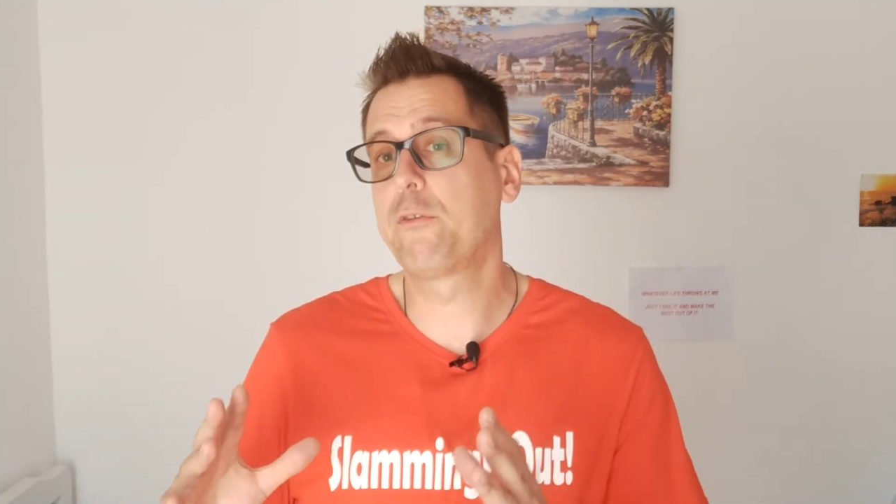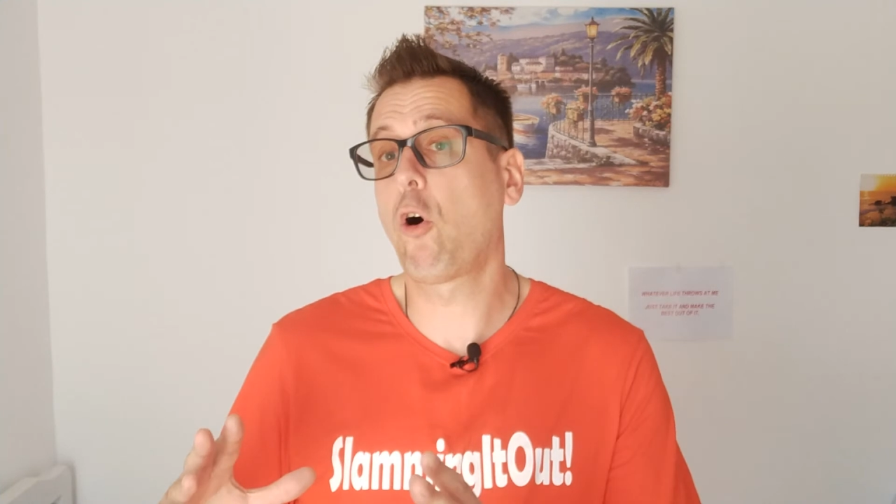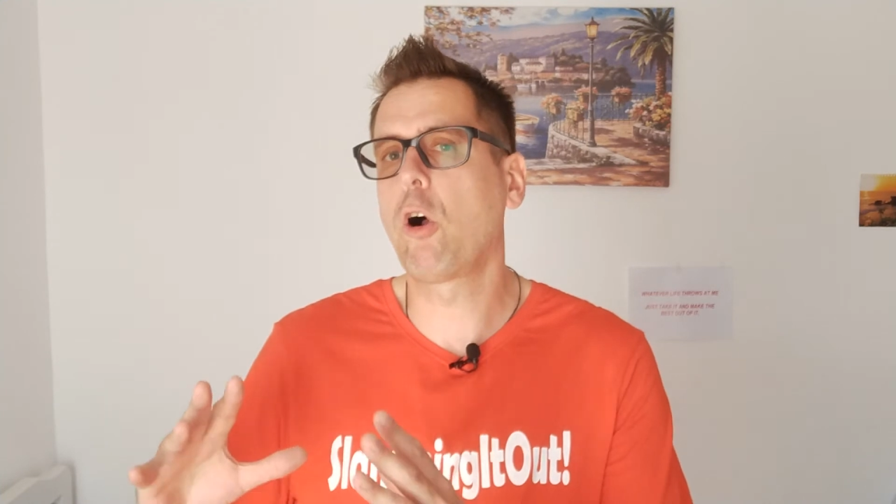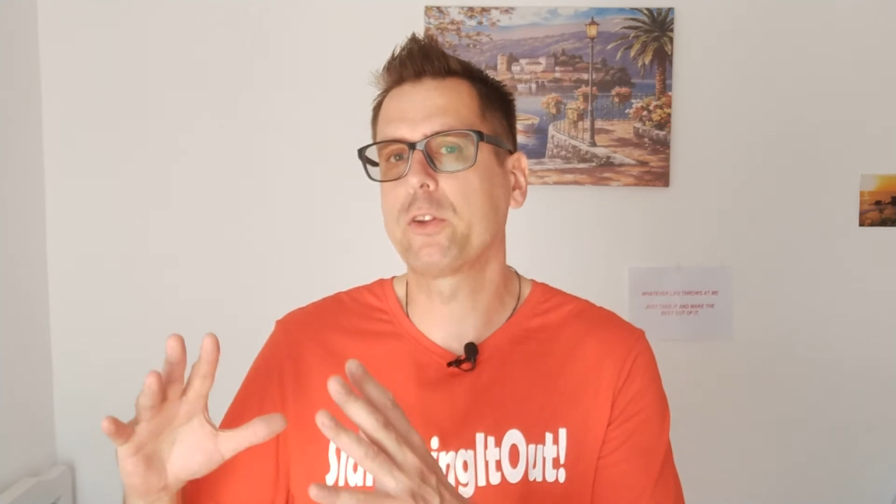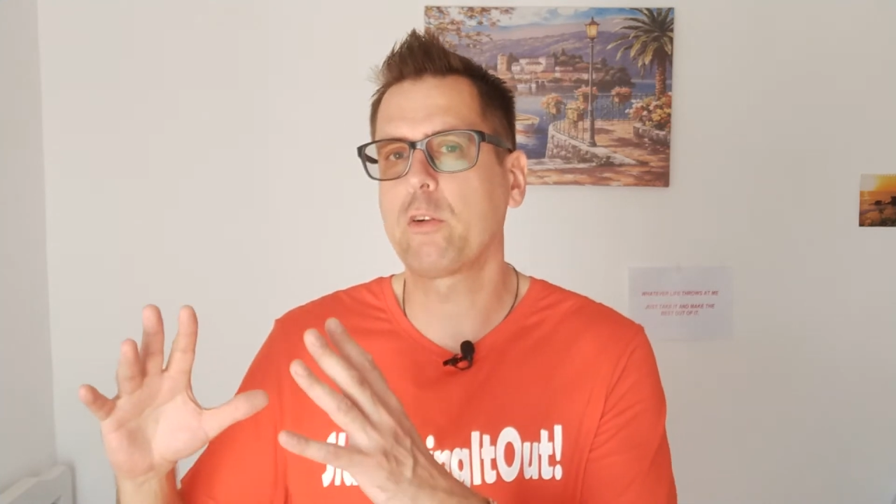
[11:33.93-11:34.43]

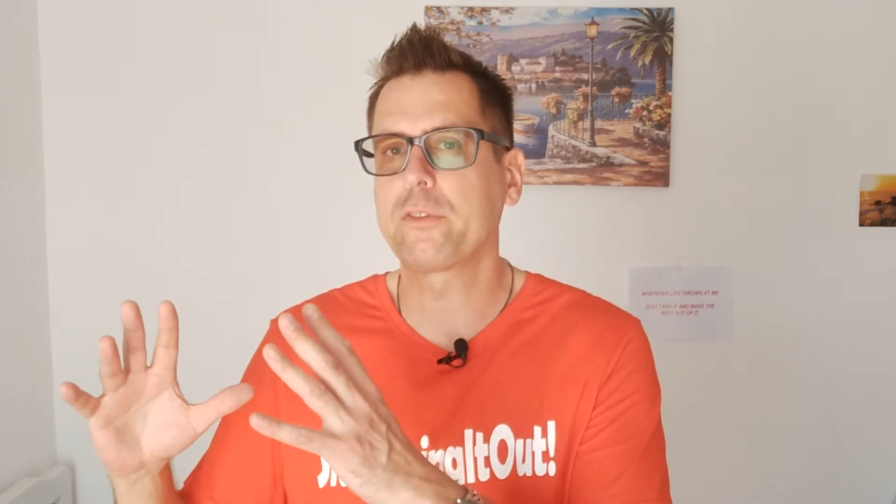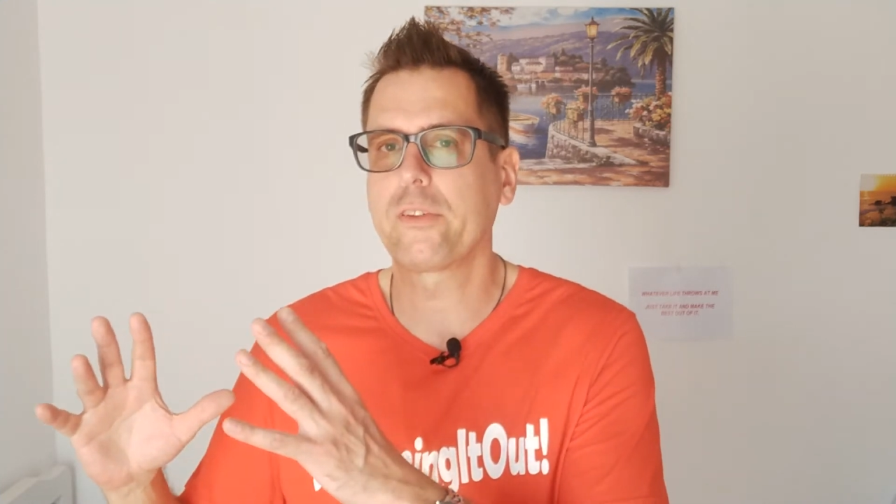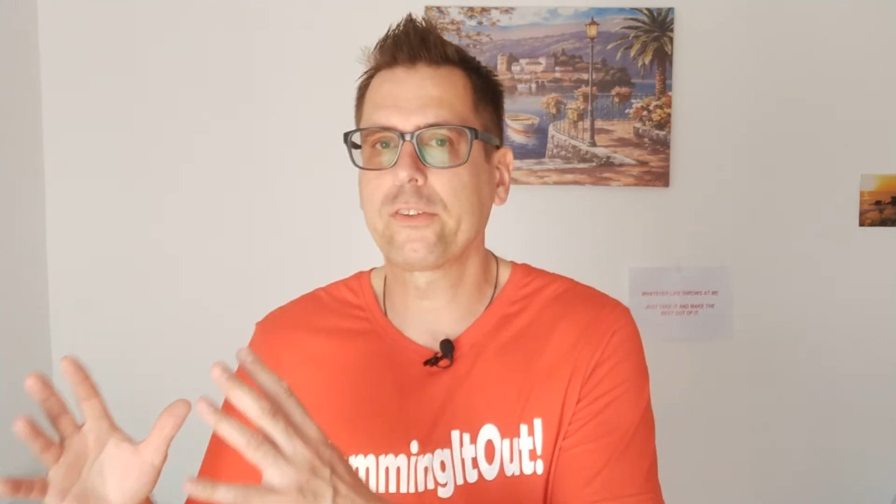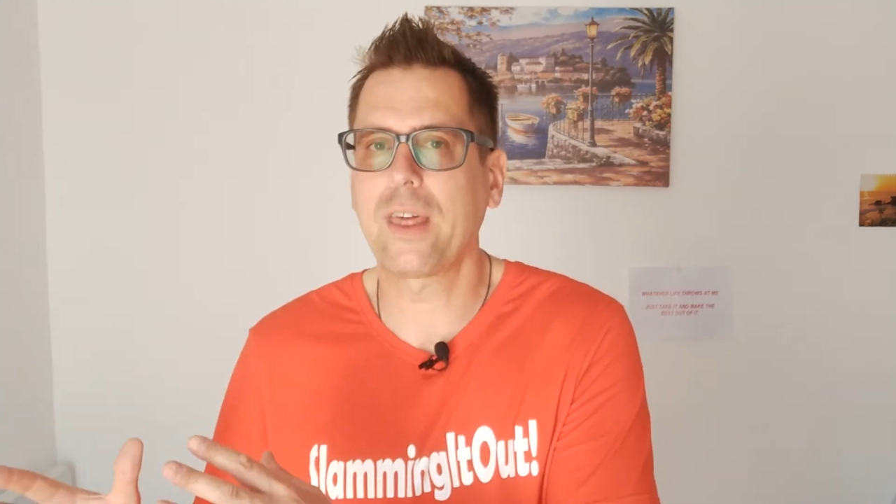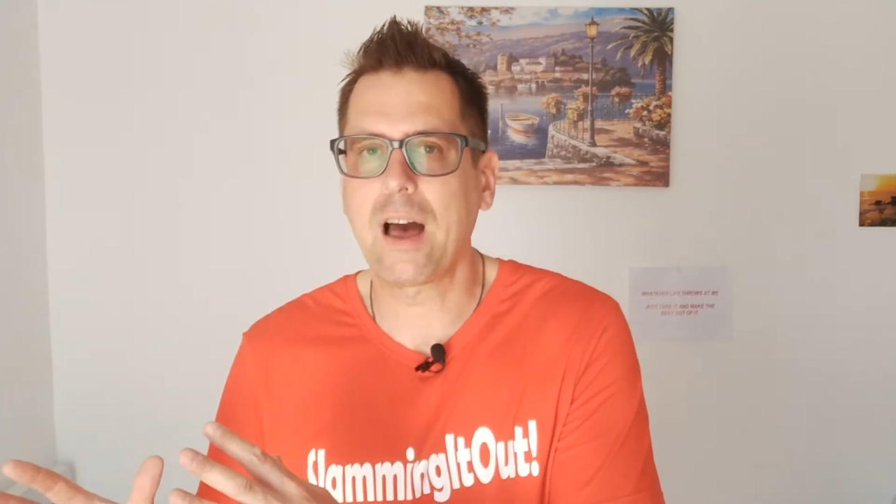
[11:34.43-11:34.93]
fault of
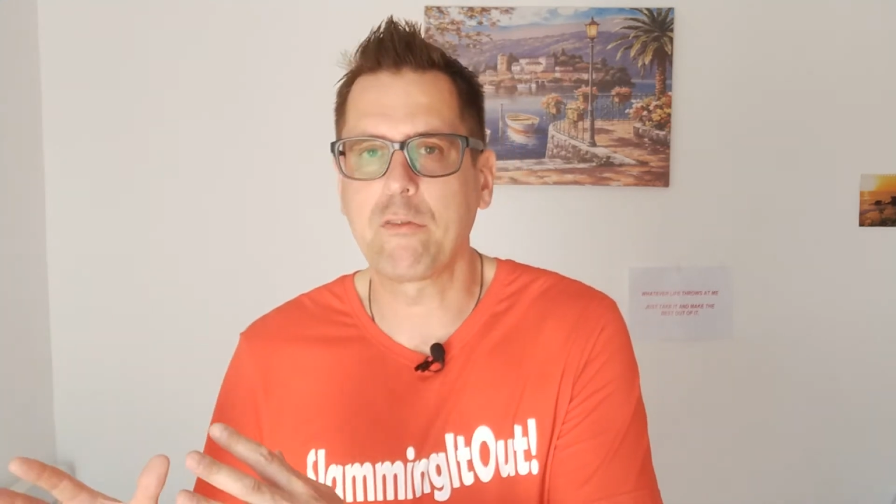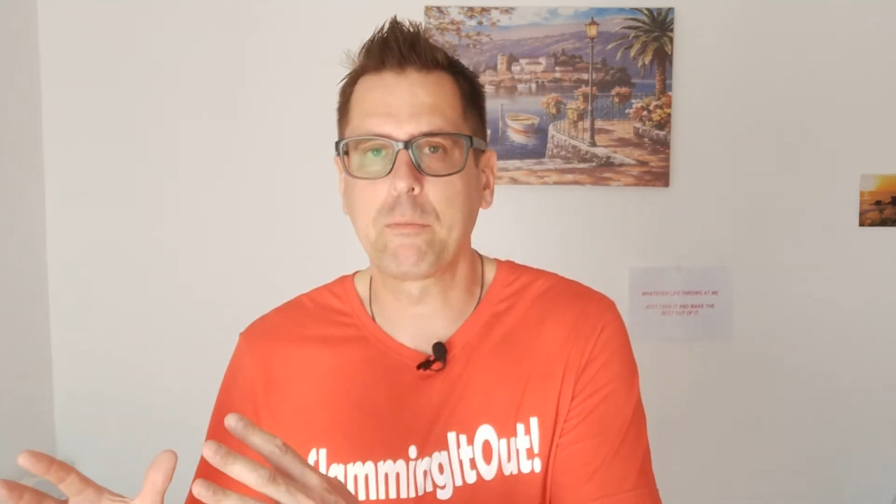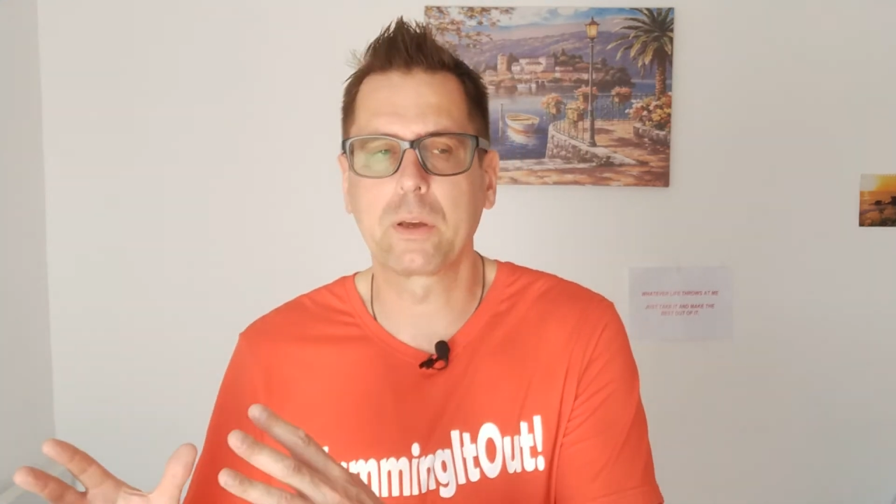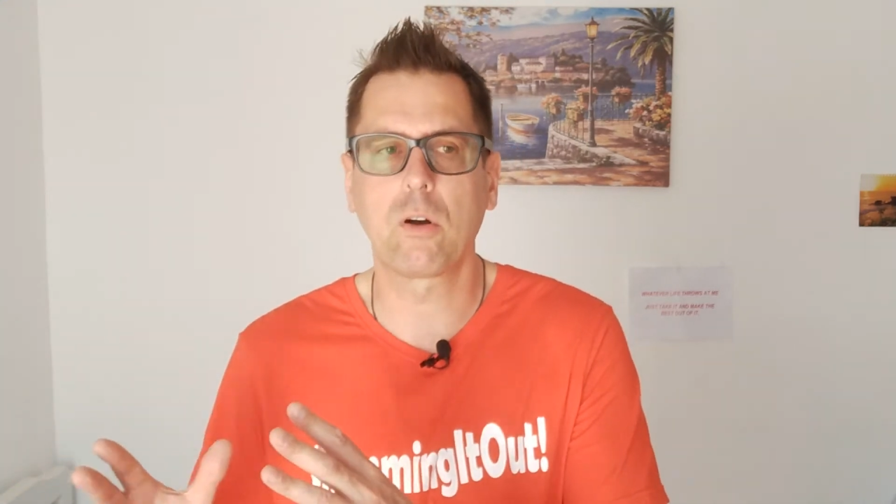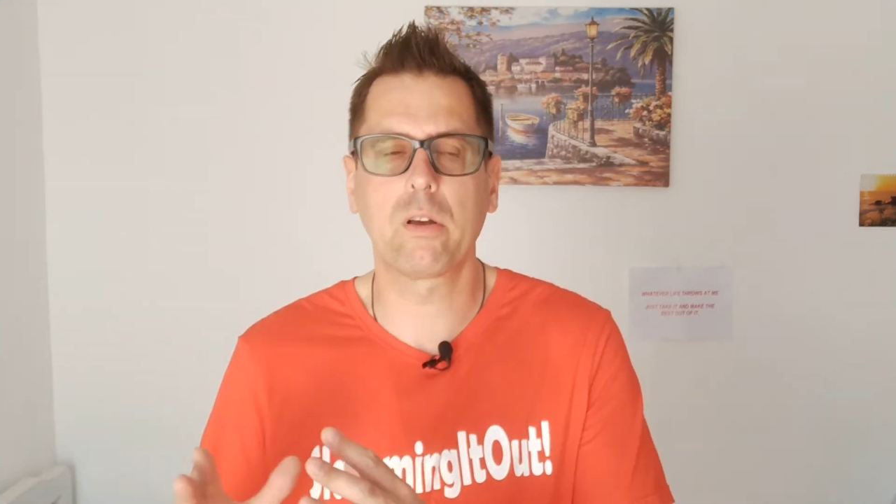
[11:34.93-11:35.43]
the
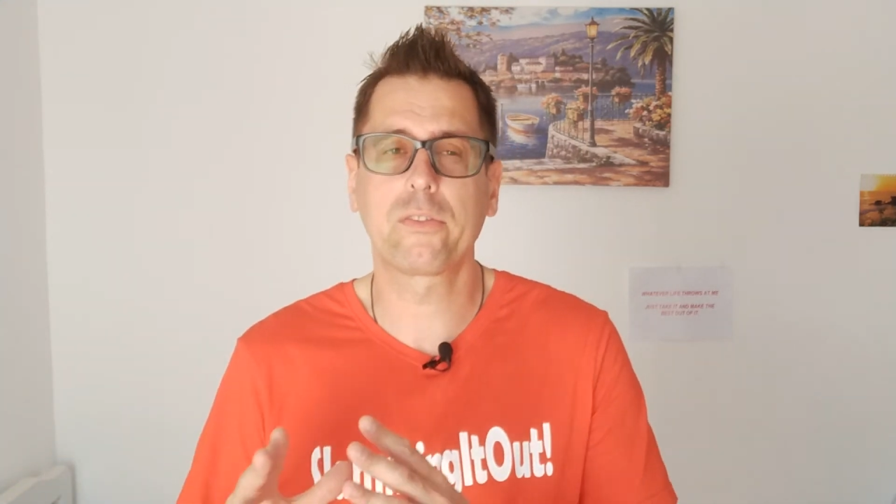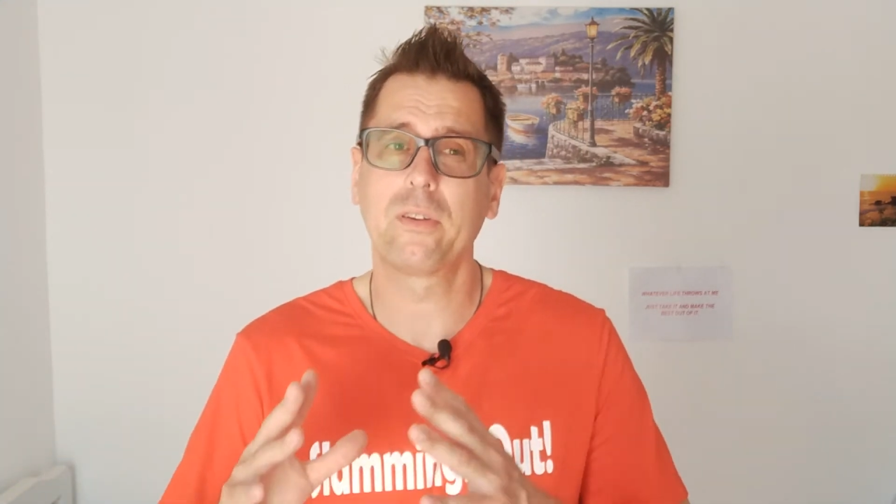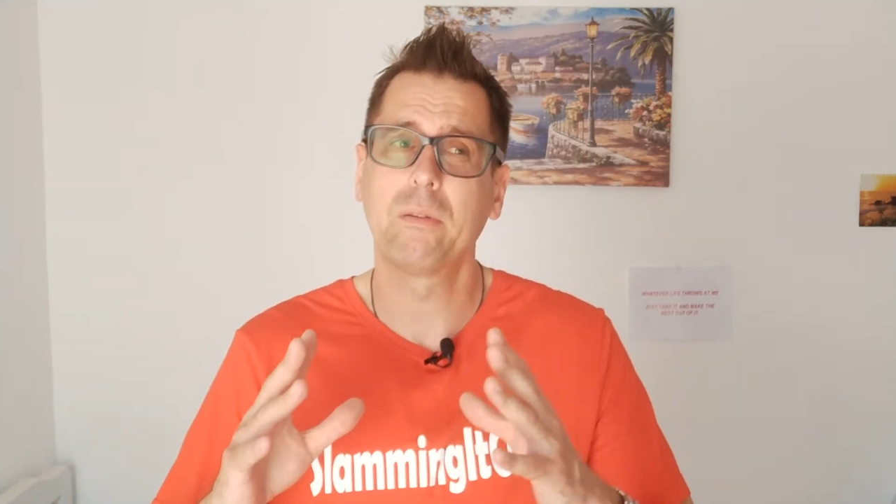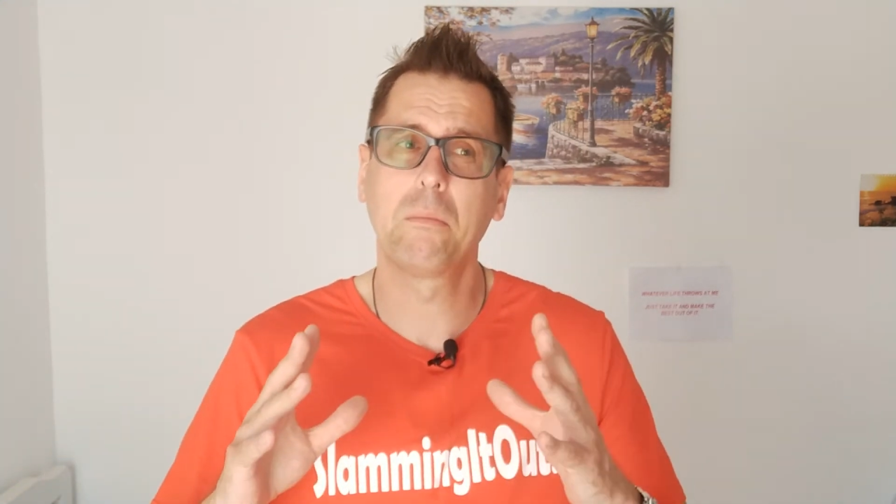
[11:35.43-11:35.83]
staff, because